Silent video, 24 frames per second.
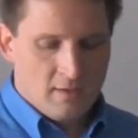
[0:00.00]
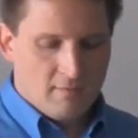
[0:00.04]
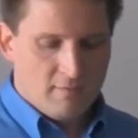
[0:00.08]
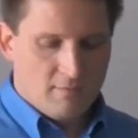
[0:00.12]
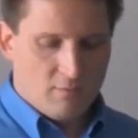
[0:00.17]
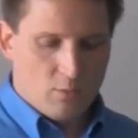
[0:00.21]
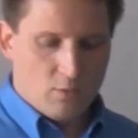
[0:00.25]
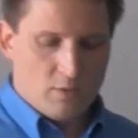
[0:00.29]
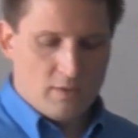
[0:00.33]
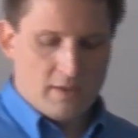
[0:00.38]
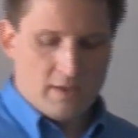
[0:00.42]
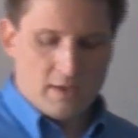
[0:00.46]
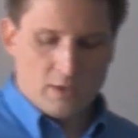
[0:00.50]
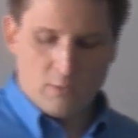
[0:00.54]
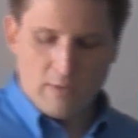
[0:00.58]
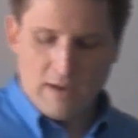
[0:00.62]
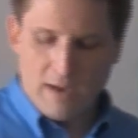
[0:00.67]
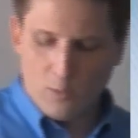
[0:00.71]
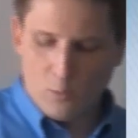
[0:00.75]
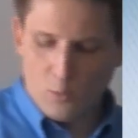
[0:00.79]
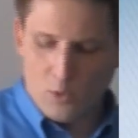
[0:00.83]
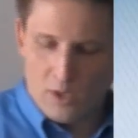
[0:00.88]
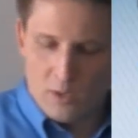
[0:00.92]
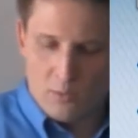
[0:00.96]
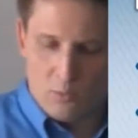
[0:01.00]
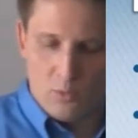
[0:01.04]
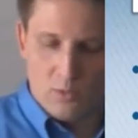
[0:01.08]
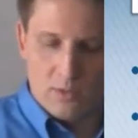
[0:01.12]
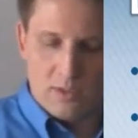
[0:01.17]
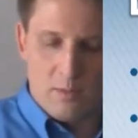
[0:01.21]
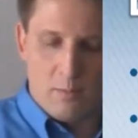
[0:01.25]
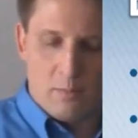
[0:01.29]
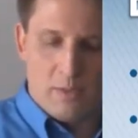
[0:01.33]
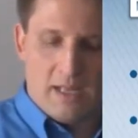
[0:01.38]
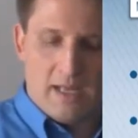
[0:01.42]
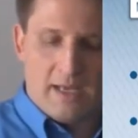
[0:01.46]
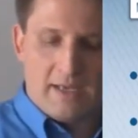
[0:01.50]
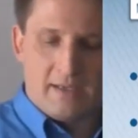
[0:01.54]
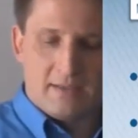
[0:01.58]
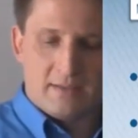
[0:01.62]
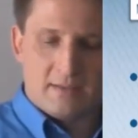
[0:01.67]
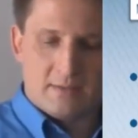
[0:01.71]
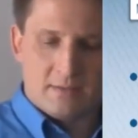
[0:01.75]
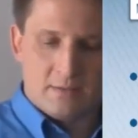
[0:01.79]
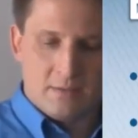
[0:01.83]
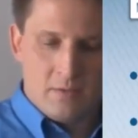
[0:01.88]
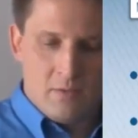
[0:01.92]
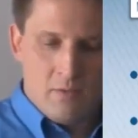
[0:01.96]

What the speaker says: for the groundwater rule compliance.